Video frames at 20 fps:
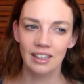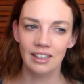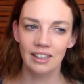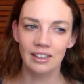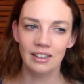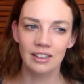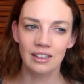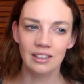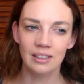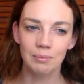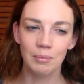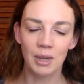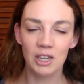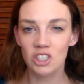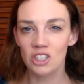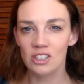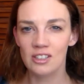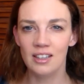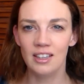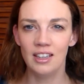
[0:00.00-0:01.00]
and the
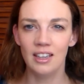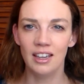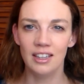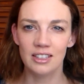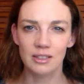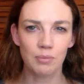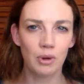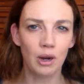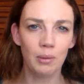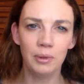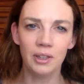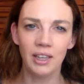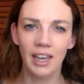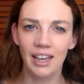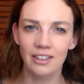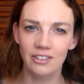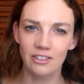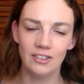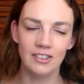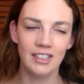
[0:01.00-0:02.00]
measures he has probably
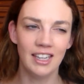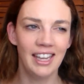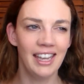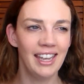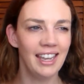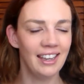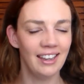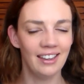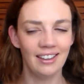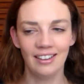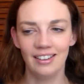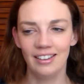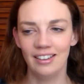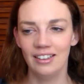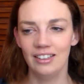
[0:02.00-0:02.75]
had to take